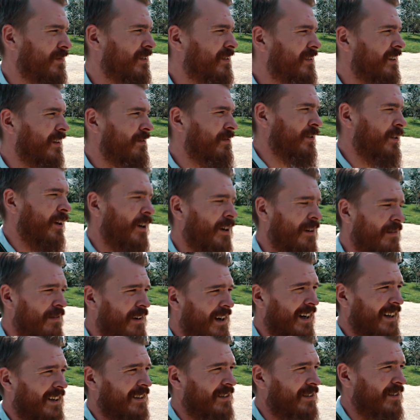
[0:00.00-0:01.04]
different
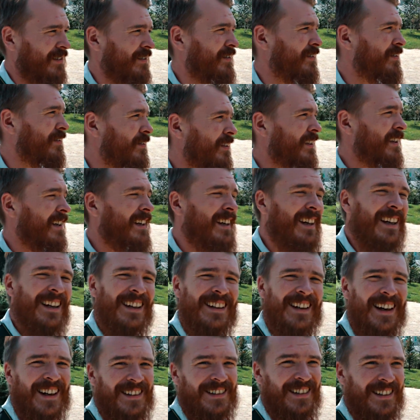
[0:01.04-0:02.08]
artifacts of
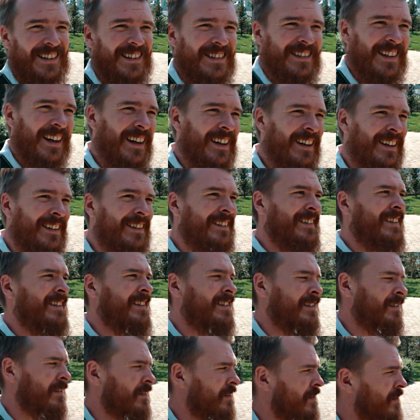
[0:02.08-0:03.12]
Kazakhstan
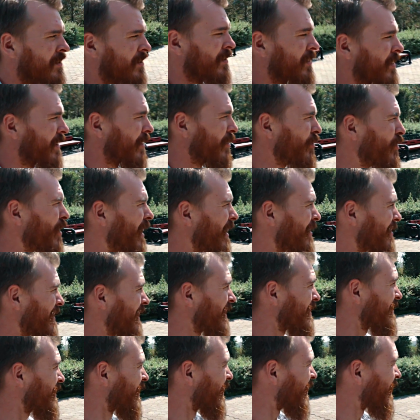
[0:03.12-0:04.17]
and the
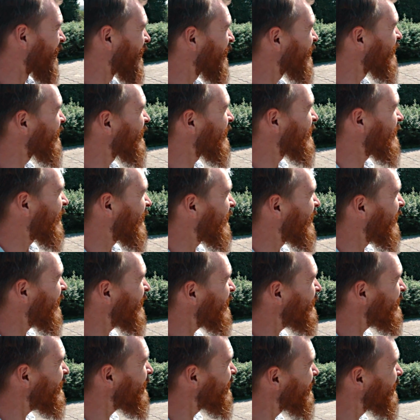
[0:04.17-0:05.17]
USSR and things like that.